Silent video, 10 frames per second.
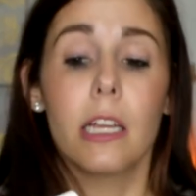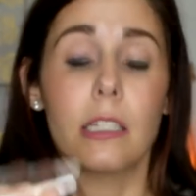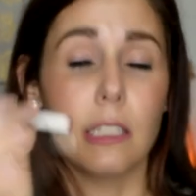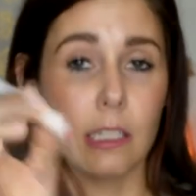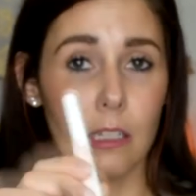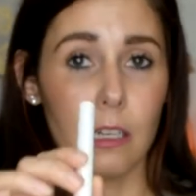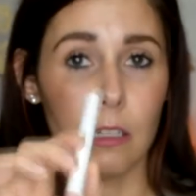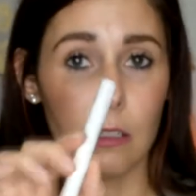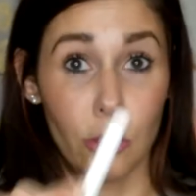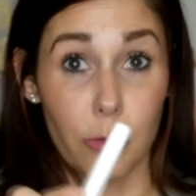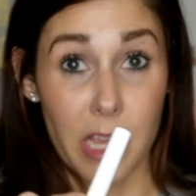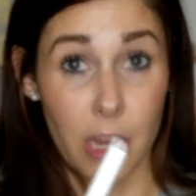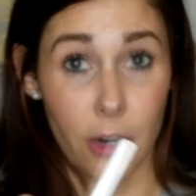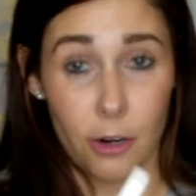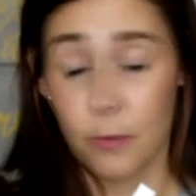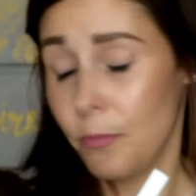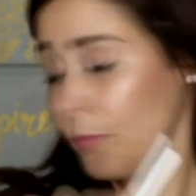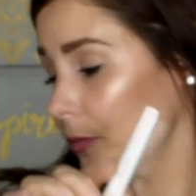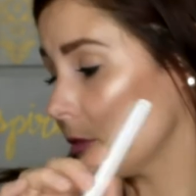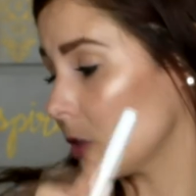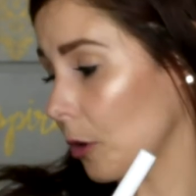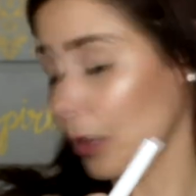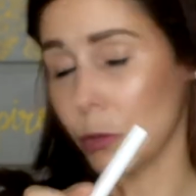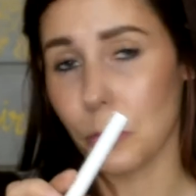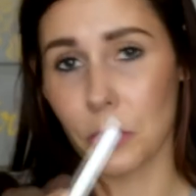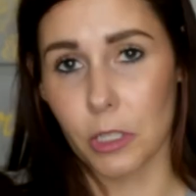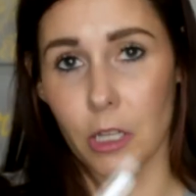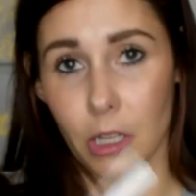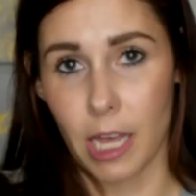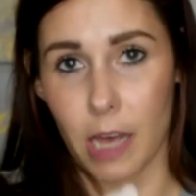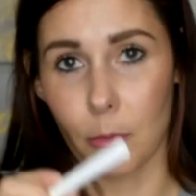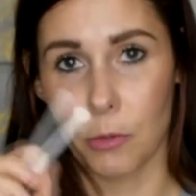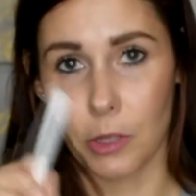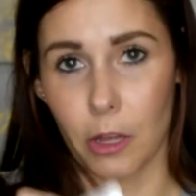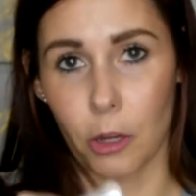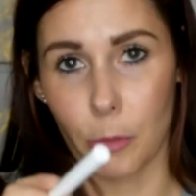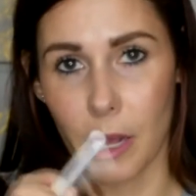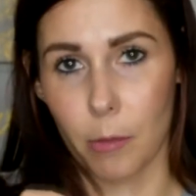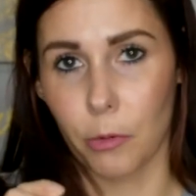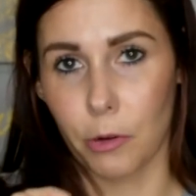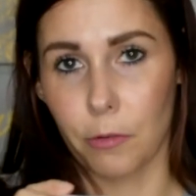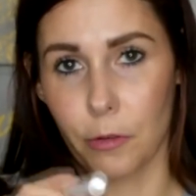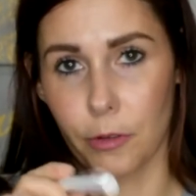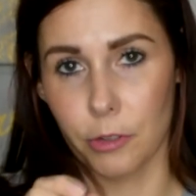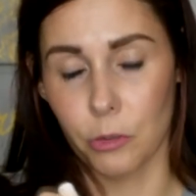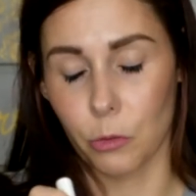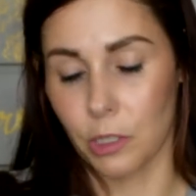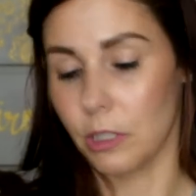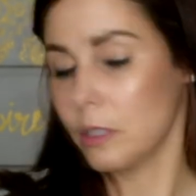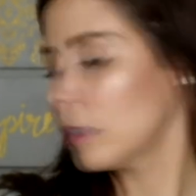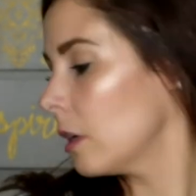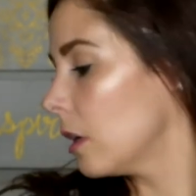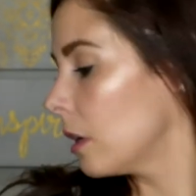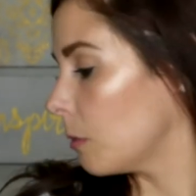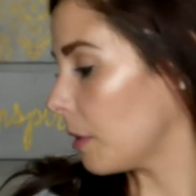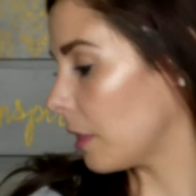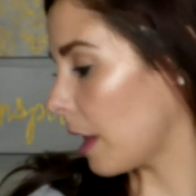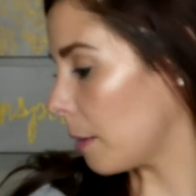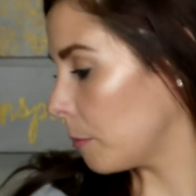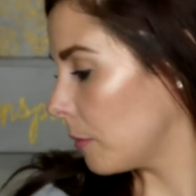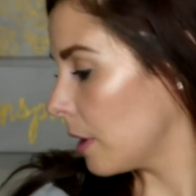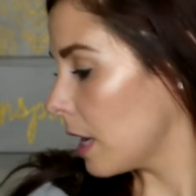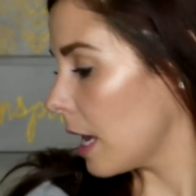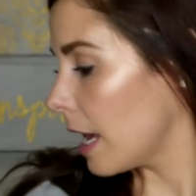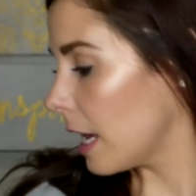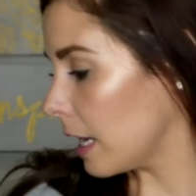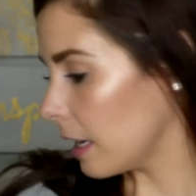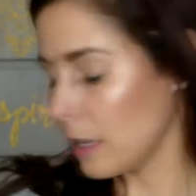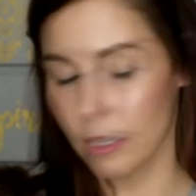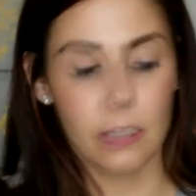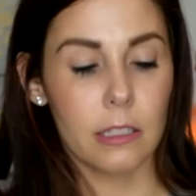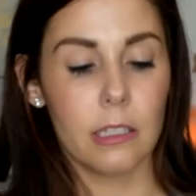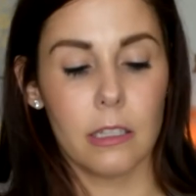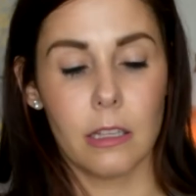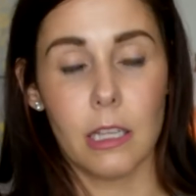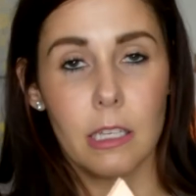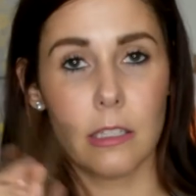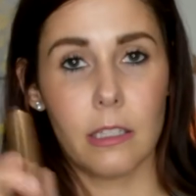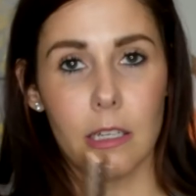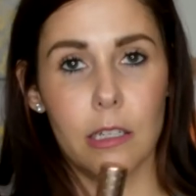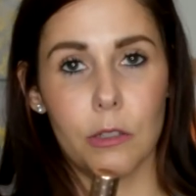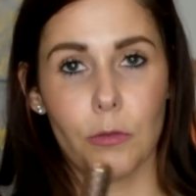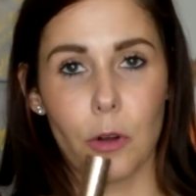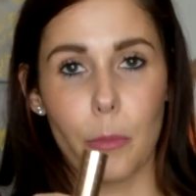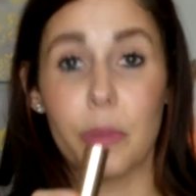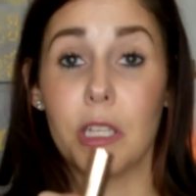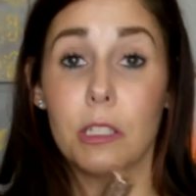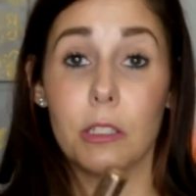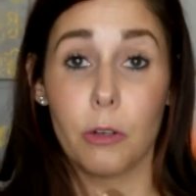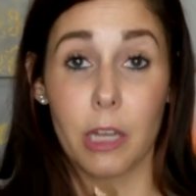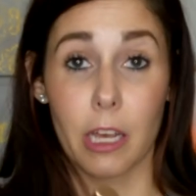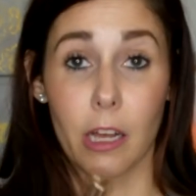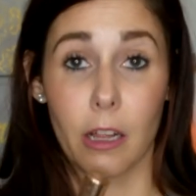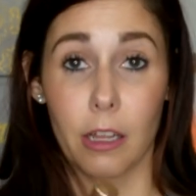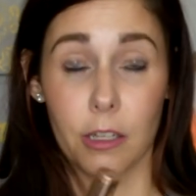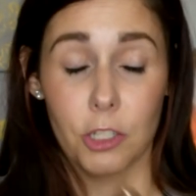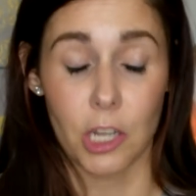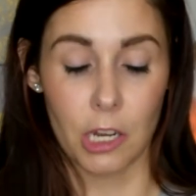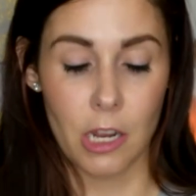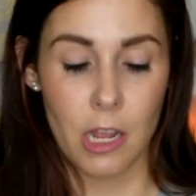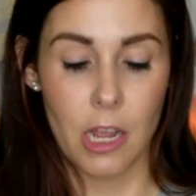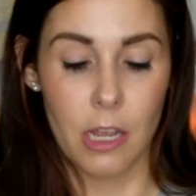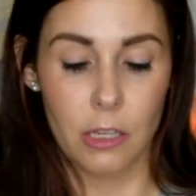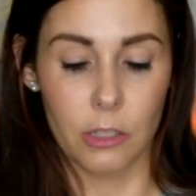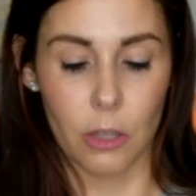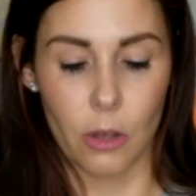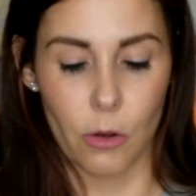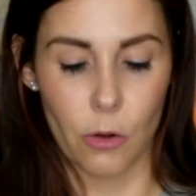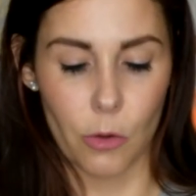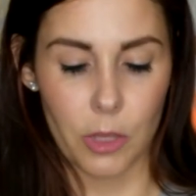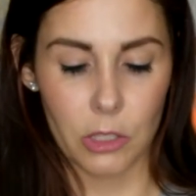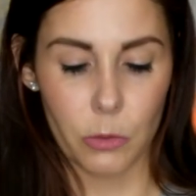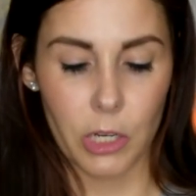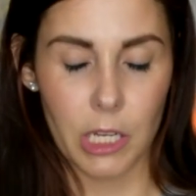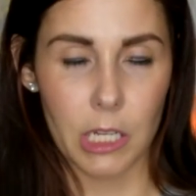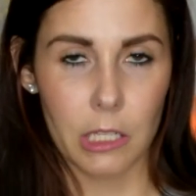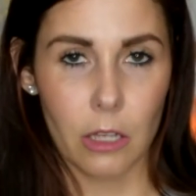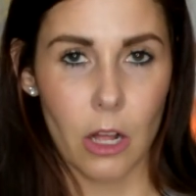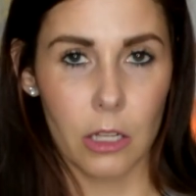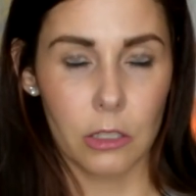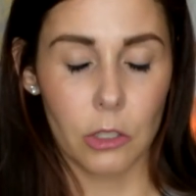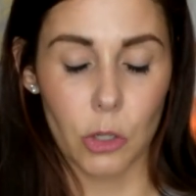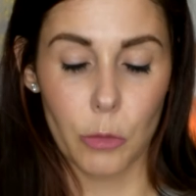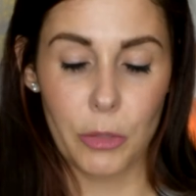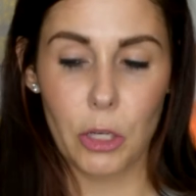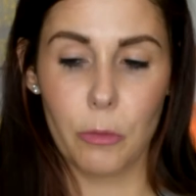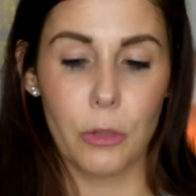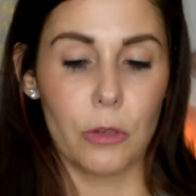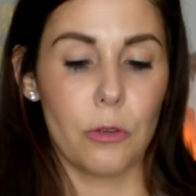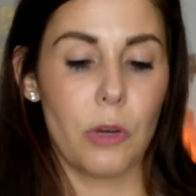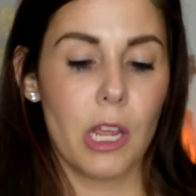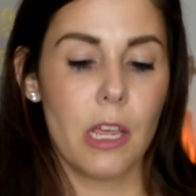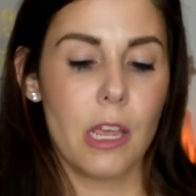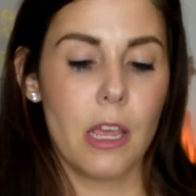did Lumiere. So this was a collab with ColourPop, one of her first ones with them. And this is from the Zodiac collection. So this one is called Scorpio Moon.